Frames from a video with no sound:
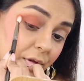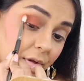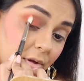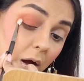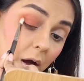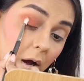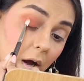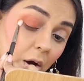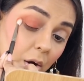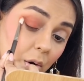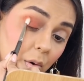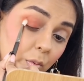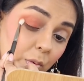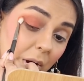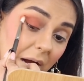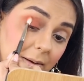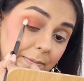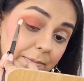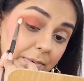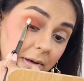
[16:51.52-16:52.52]

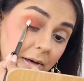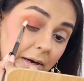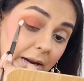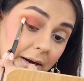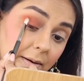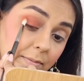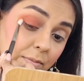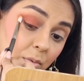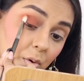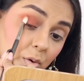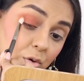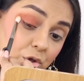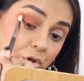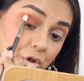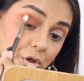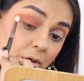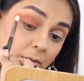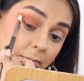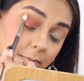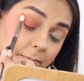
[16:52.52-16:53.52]
Wiper-like
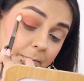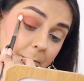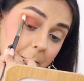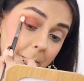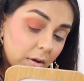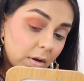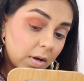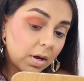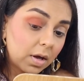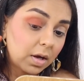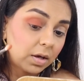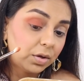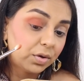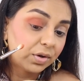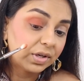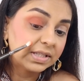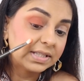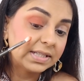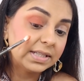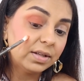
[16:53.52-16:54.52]
motion.
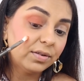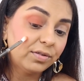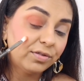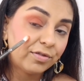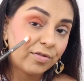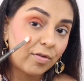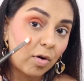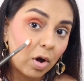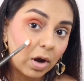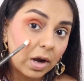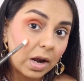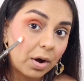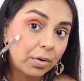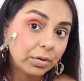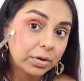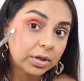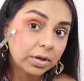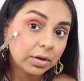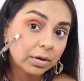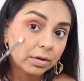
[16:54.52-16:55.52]
You can see the
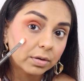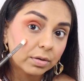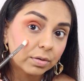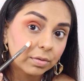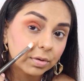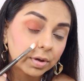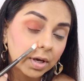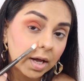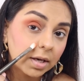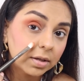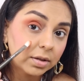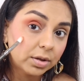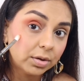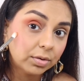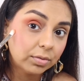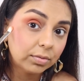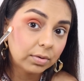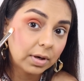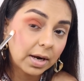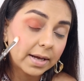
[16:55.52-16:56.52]
fallout here though, can
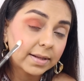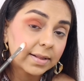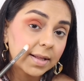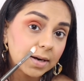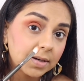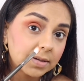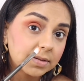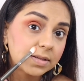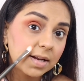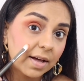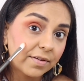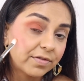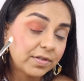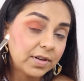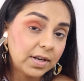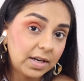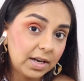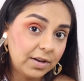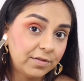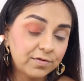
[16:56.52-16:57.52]
you? Like, there is
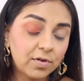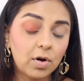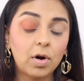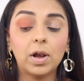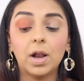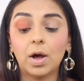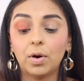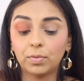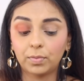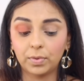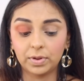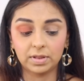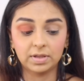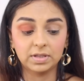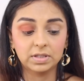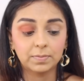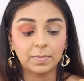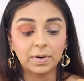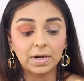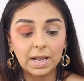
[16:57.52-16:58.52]
definitely fallout with
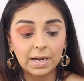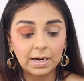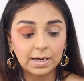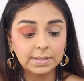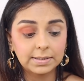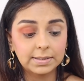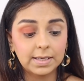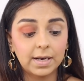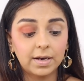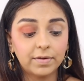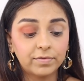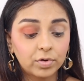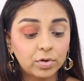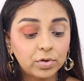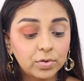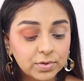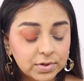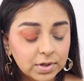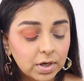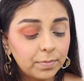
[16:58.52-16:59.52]
this. But like I said, if you're
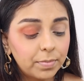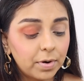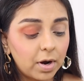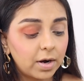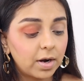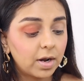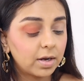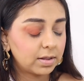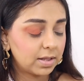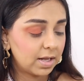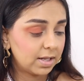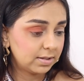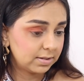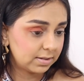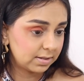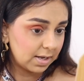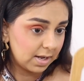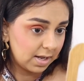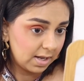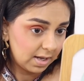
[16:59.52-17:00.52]
using a product
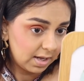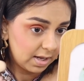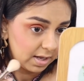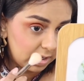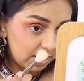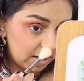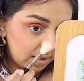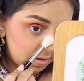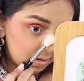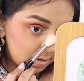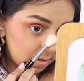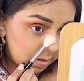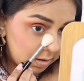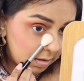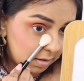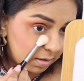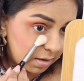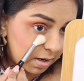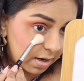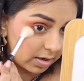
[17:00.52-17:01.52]
that's in the
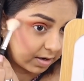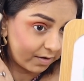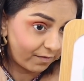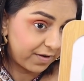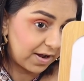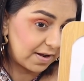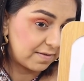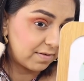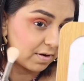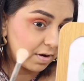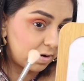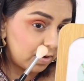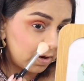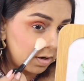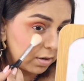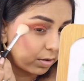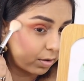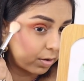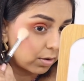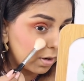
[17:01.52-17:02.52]
under
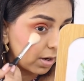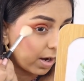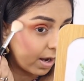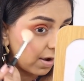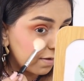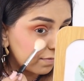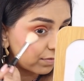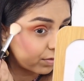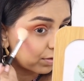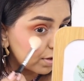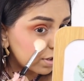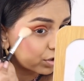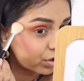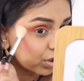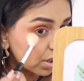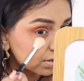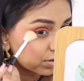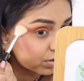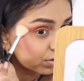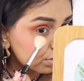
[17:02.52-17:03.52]
500, you're gonna have to
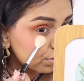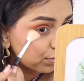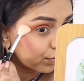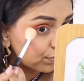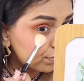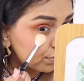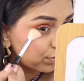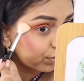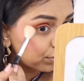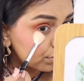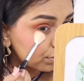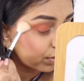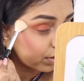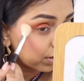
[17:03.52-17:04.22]
adjust on a few